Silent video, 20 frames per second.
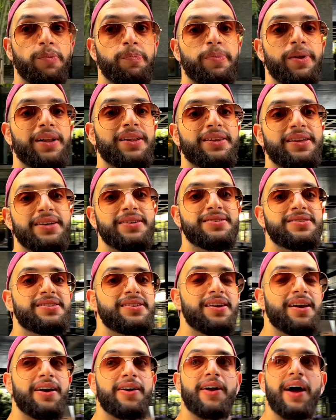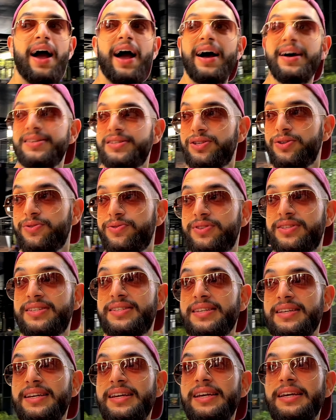buildings here, as you
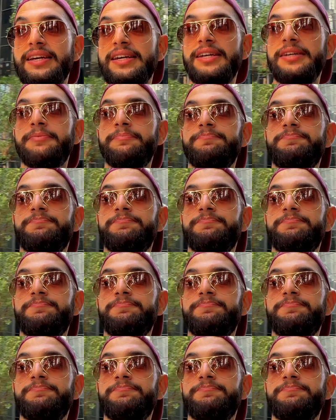see.